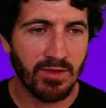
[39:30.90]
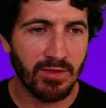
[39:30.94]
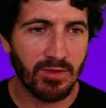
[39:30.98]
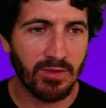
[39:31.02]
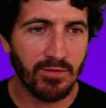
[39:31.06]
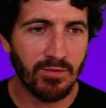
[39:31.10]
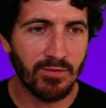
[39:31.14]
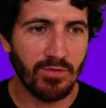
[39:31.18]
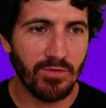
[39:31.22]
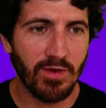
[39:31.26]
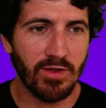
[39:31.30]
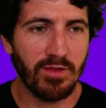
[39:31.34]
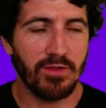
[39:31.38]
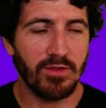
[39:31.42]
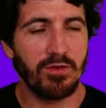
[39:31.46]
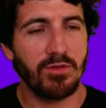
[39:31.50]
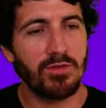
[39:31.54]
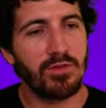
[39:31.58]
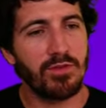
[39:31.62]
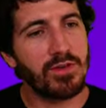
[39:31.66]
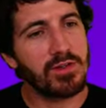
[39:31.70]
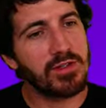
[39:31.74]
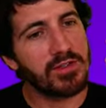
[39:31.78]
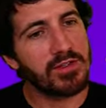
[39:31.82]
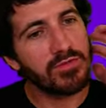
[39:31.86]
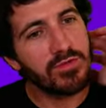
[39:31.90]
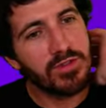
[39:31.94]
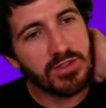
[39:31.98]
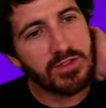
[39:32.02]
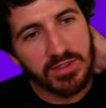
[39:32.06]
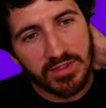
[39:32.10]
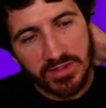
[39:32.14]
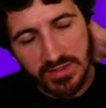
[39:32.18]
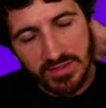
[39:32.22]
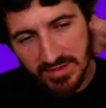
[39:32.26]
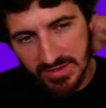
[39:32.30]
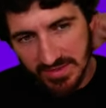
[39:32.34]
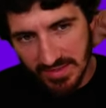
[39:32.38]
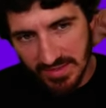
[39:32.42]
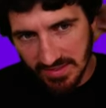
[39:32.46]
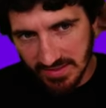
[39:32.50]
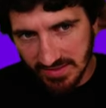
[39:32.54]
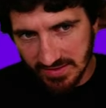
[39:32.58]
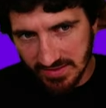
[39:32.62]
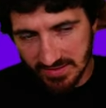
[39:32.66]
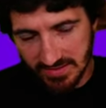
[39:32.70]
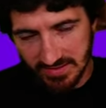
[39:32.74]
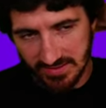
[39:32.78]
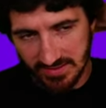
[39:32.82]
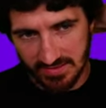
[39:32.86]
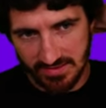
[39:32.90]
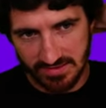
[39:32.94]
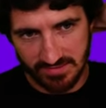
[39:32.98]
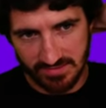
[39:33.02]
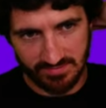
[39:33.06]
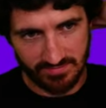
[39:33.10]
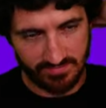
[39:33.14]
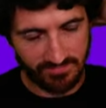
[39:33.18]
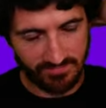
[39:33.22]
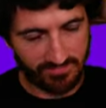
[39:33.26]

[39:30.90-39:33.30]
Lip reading: The father of artificial intelligence.